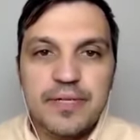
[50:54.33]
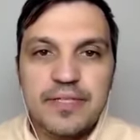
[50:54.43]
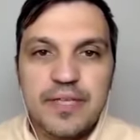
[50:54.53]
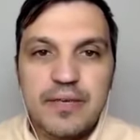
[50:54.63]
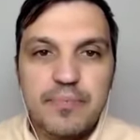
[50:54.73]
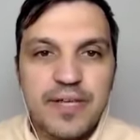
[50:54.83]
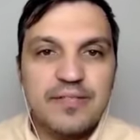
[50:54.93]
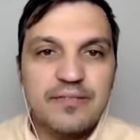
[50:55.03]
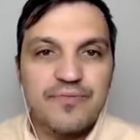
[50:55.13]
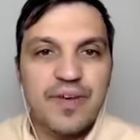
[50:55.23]
let's say
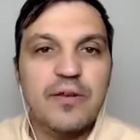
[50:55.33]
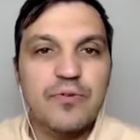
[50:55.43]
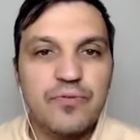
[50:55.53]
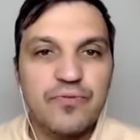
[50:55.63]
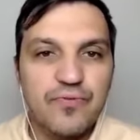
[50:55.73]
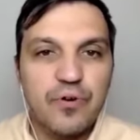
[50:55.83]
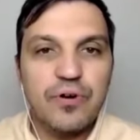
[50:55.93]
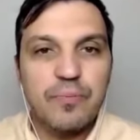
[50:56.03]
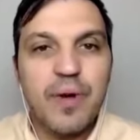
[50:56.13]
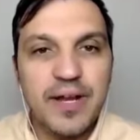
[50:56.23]
best value for
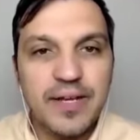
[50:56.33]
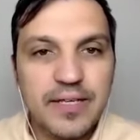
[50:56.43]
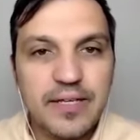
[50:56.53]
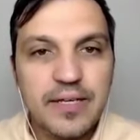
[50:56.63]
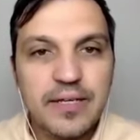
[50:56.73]
money.